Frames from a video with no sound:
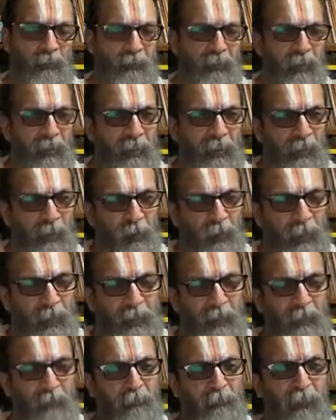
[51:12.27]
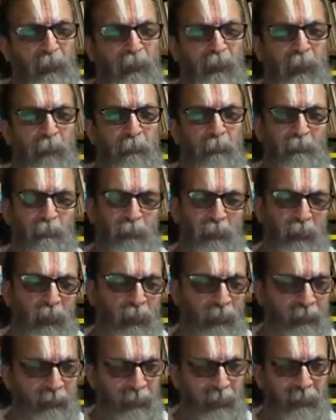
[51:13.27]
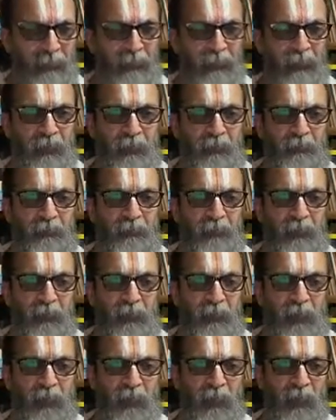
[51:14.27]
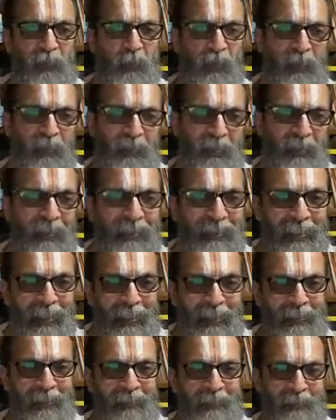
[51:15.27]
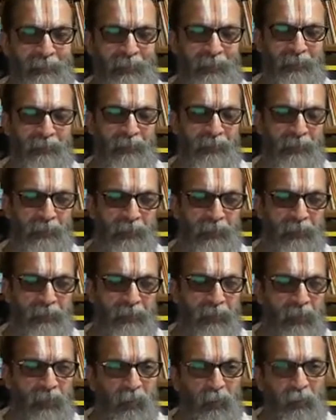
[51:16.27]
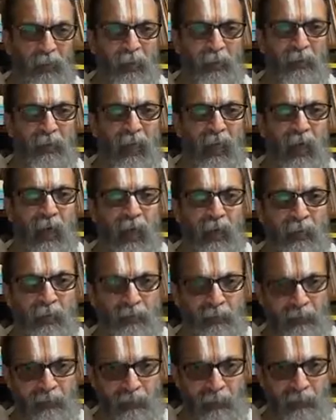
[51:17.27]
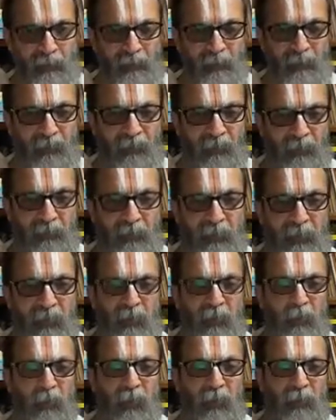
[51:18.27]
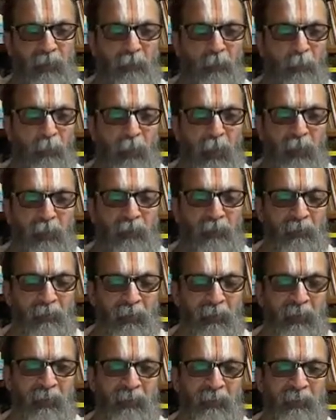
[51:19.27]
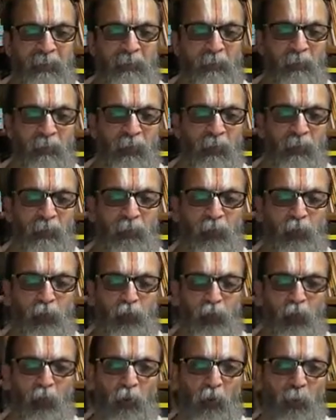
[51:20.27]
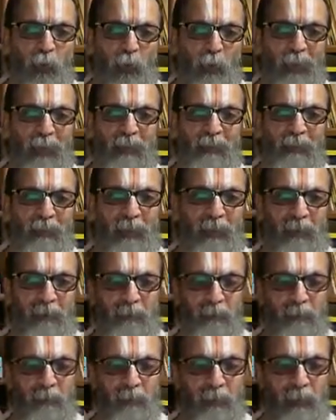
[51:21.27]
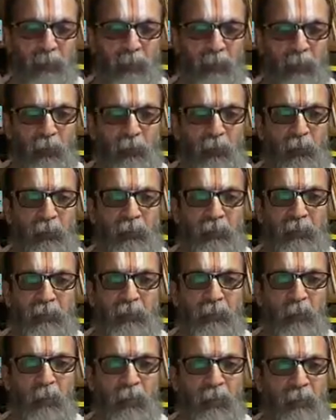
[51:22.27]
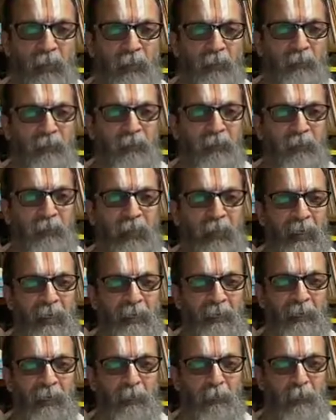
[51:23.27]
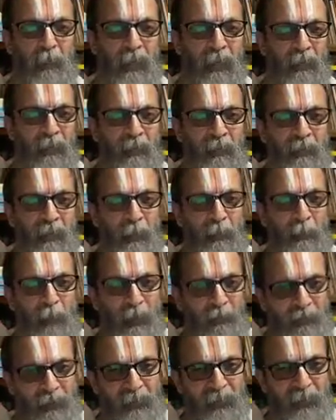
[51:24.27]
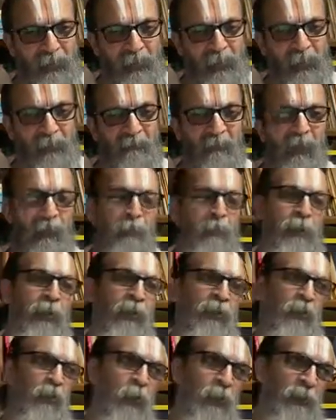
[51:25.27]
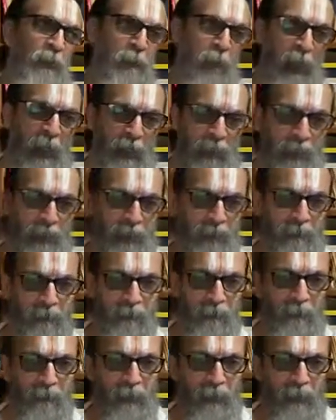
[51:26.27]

That is where the wisdom resides. That is where the intellect resides. That is where the art resides. That is where the wealth, the kings stored wealth there. So the invaders realized that breaking this power center will break the wise Bharat.